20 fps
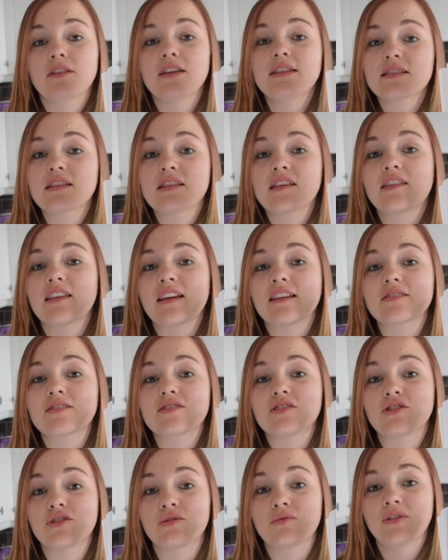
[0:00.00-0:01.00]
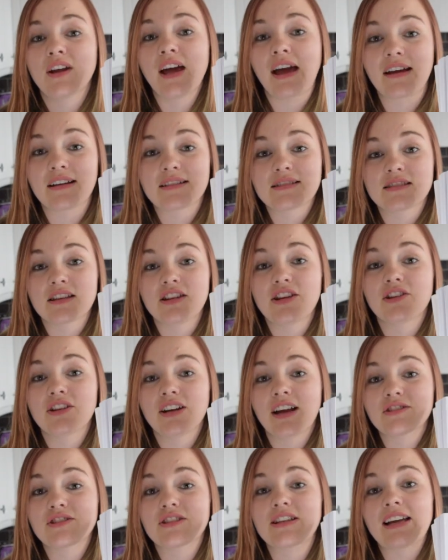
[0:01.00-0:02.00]
these are the things to do next that you can
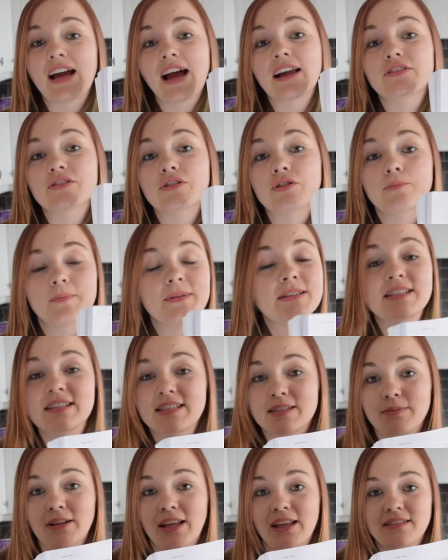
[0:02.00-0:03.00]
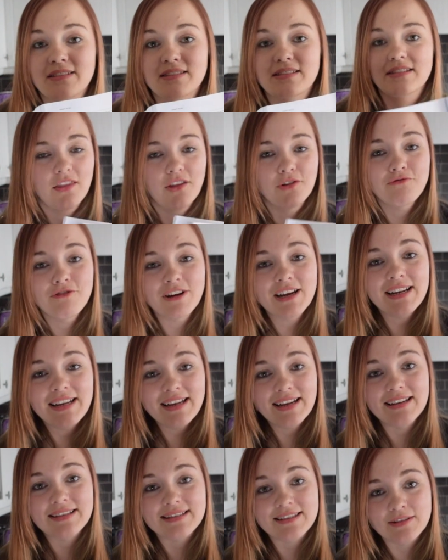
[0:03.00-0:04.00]
actually add to your business plans. There
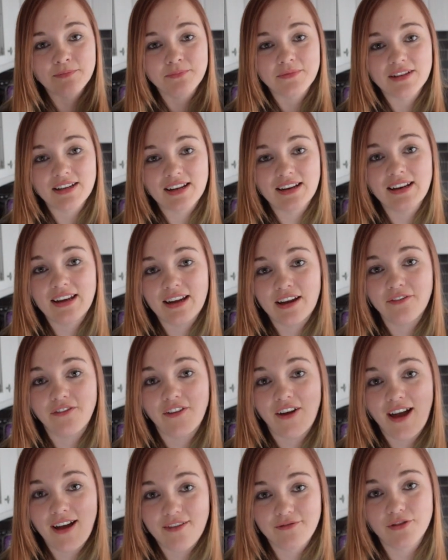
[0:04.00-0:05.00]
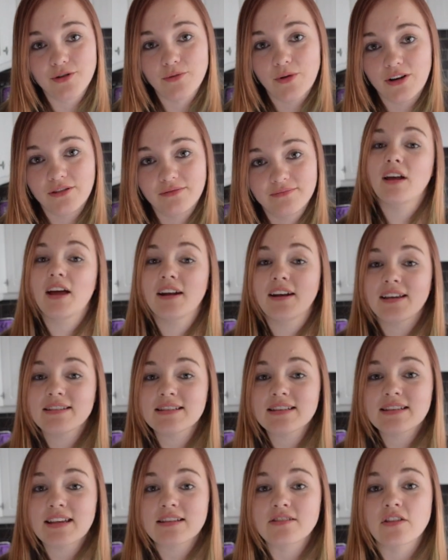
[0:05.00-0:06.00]
really is something in here for everyone. And as
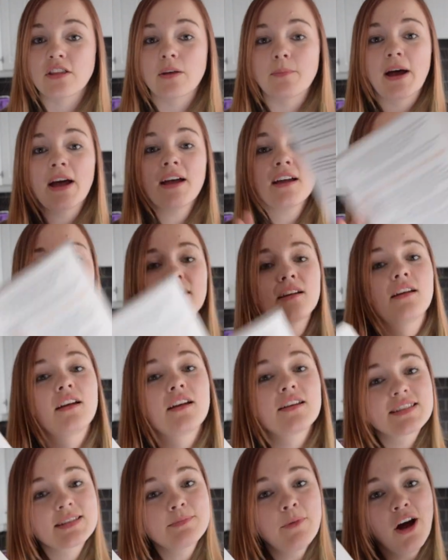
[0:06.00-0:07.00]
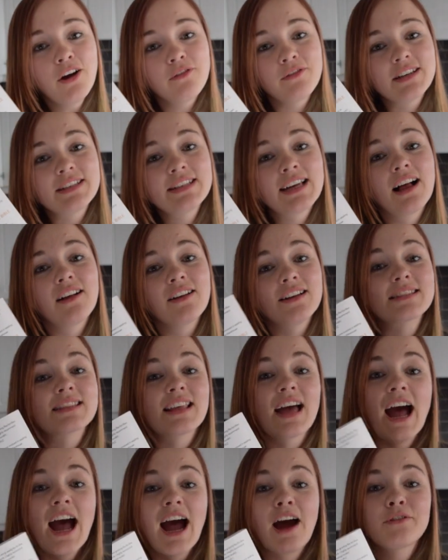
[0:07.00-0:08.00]
it says on the back, Smart Retail is
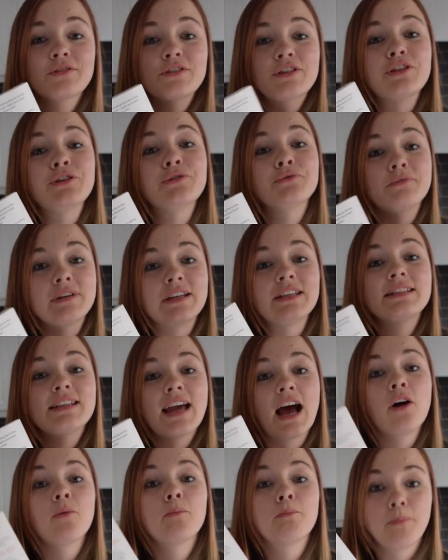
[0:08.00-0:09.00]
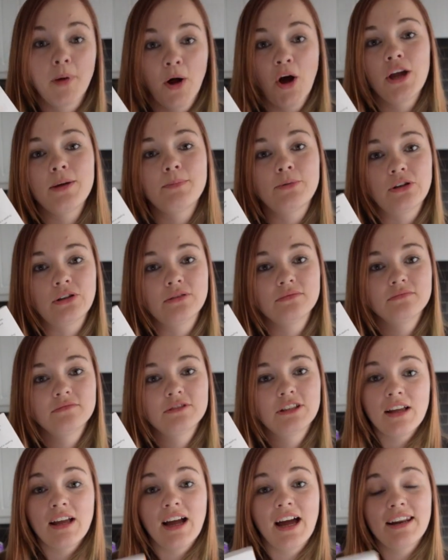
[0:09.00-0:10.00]
the how-to retail Bible.
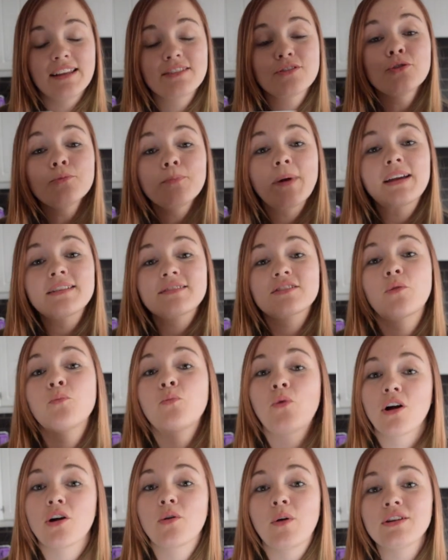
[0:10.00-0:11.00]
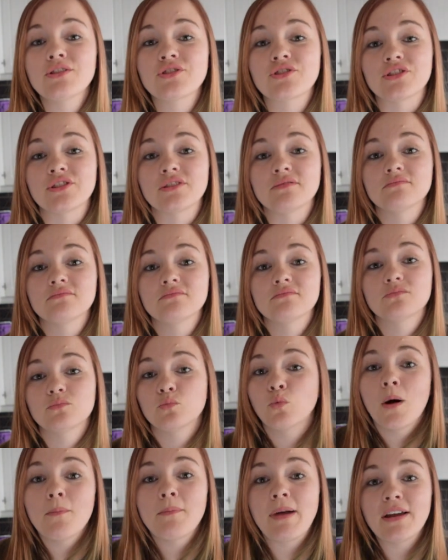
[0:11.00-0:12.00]
And it's all based on one question:
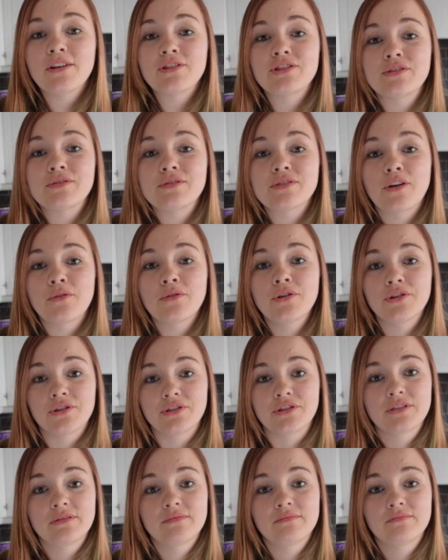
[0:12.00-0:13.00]
what makes you so good?